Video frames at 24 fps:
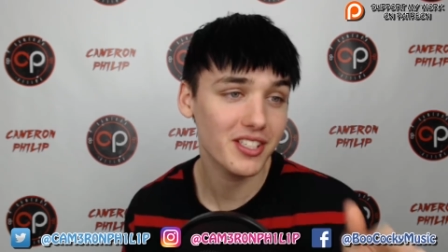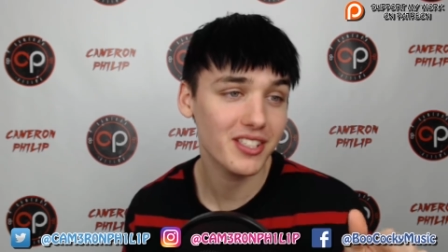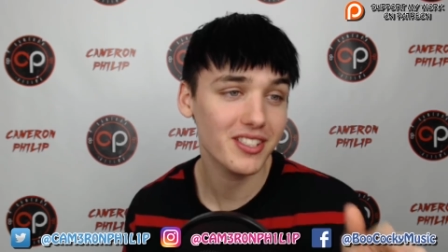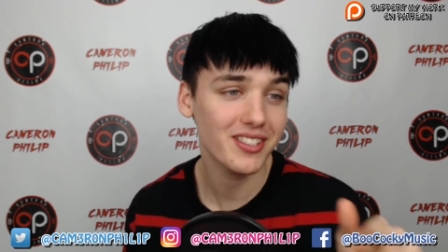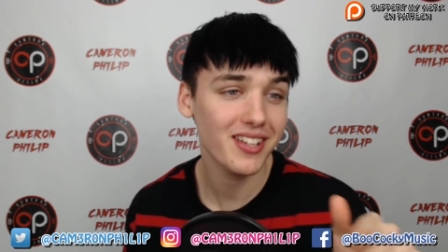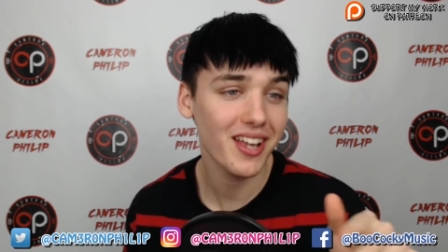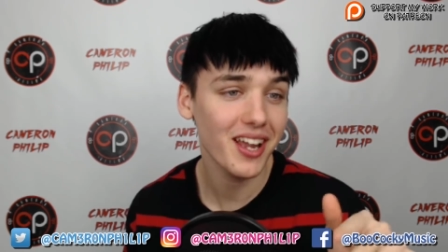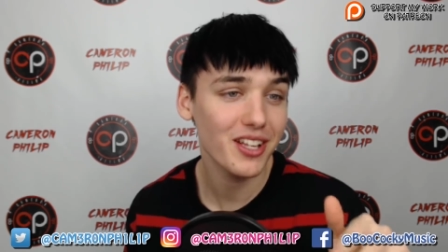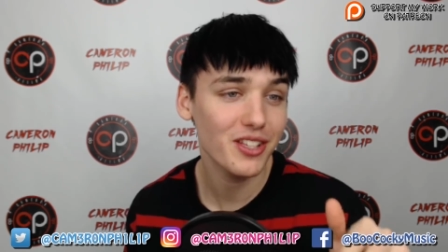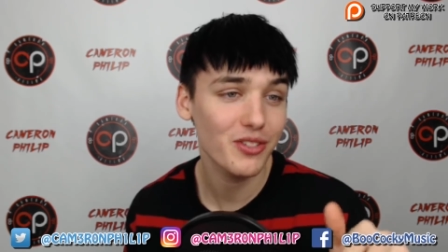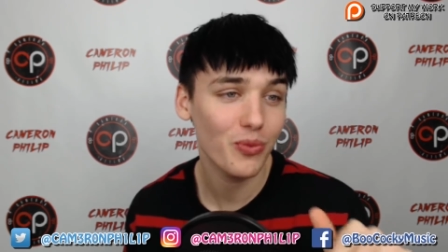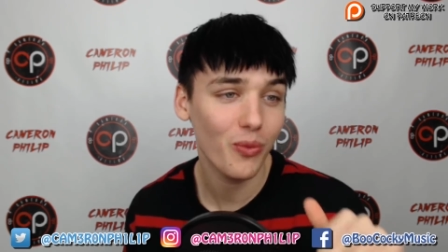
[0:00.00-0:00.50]
is
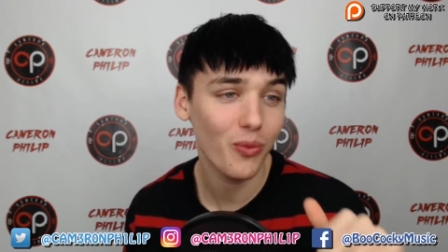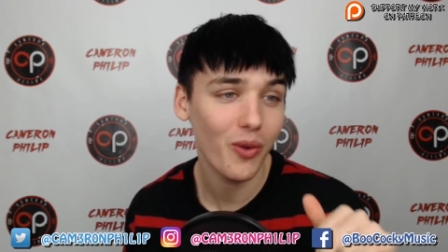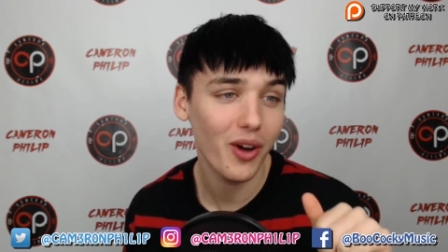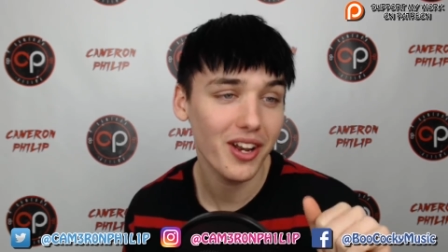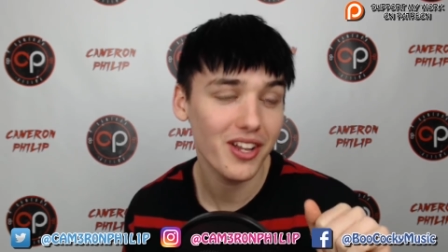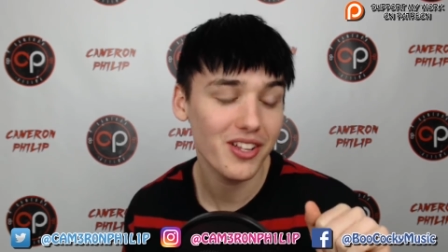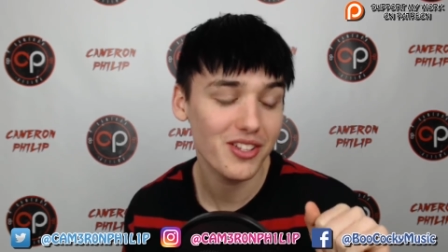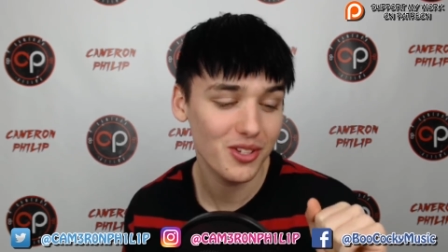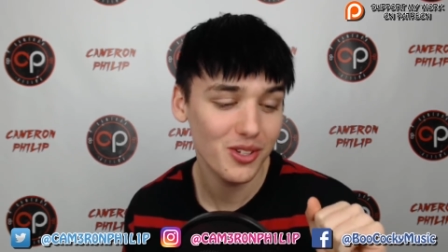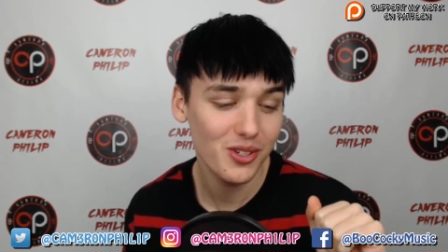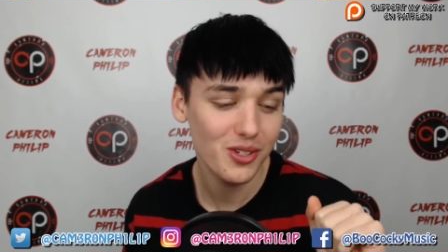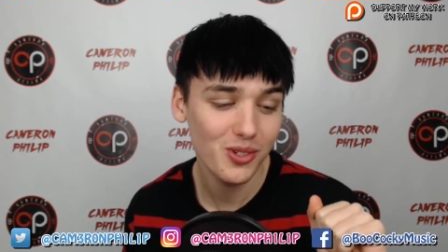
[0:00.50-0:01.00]
nights one
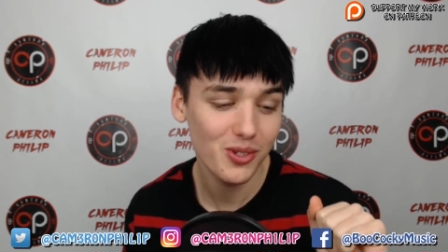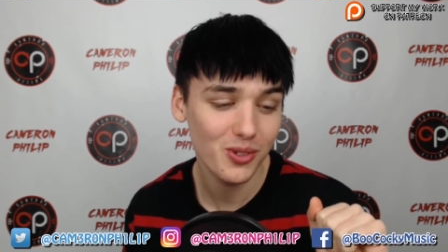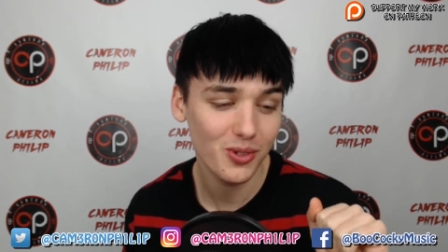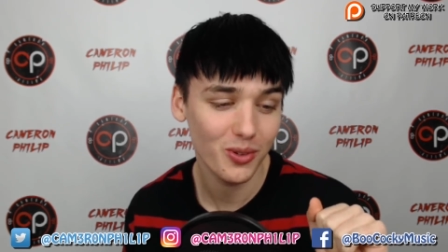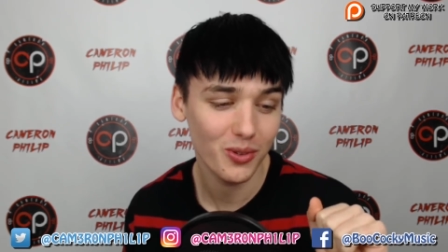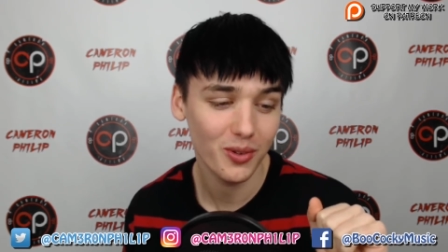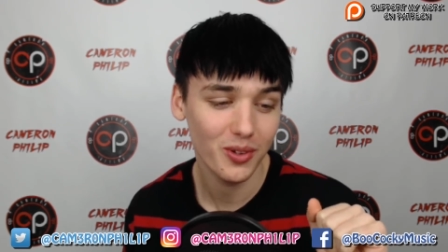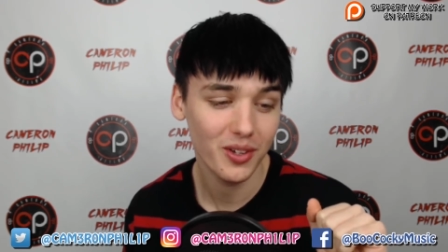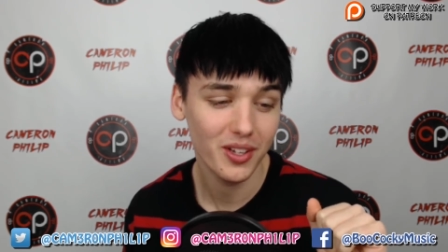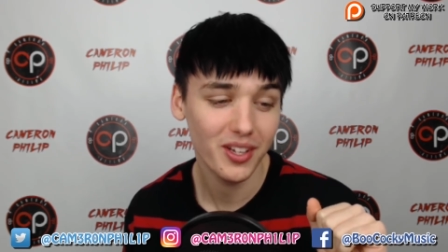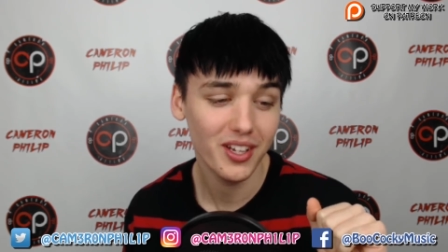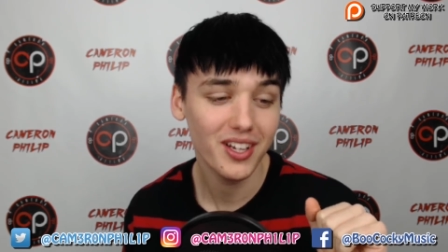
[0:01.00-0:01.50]
and
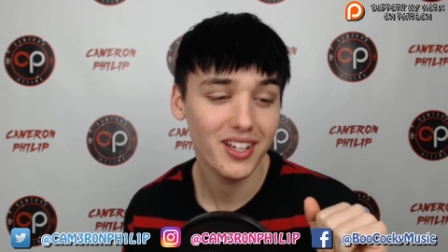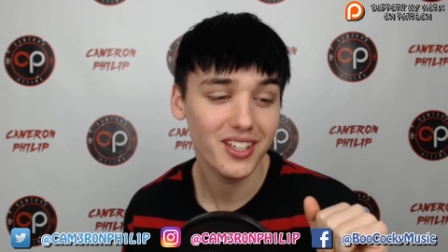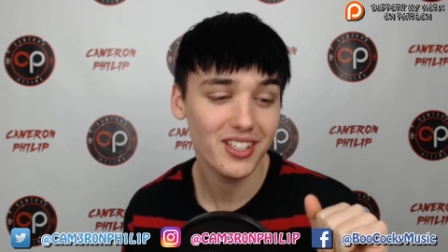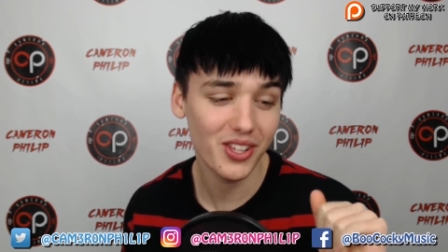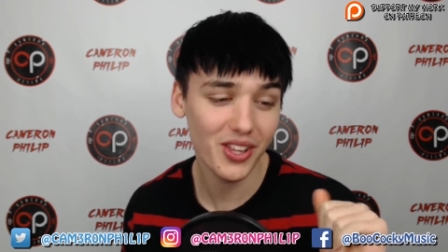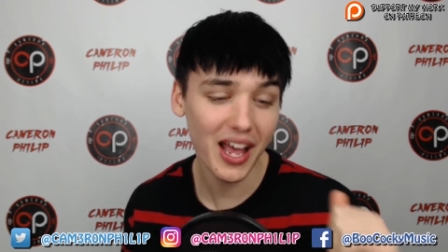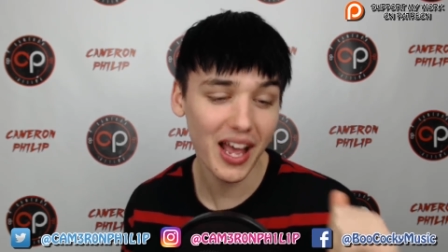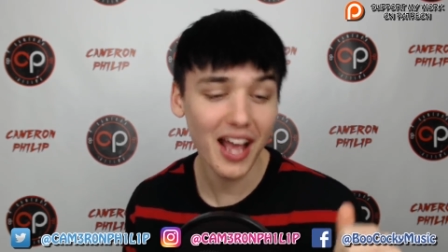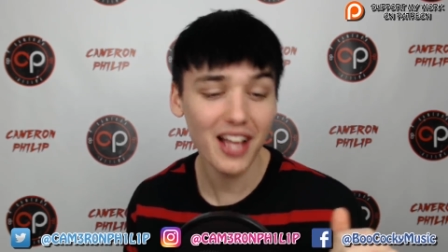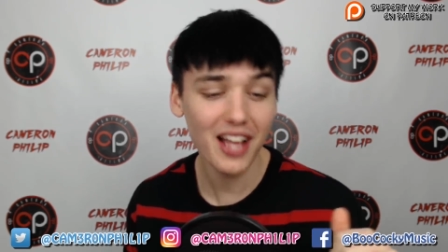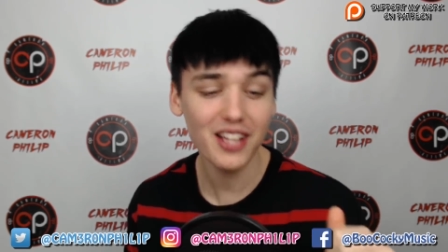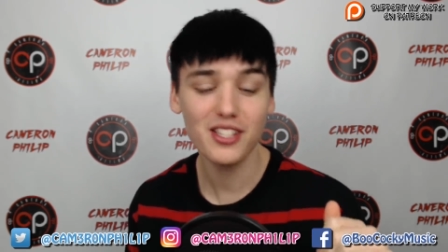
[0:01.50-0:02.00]
two. So
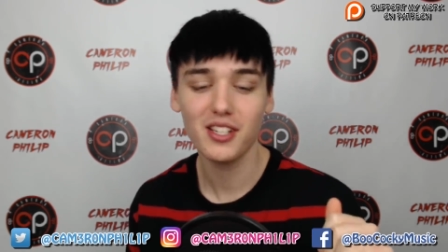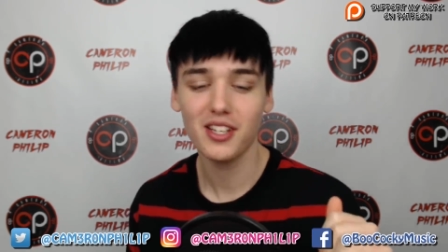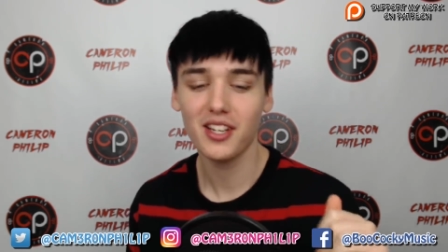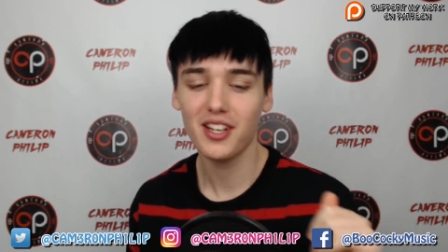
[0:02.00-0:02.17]
that's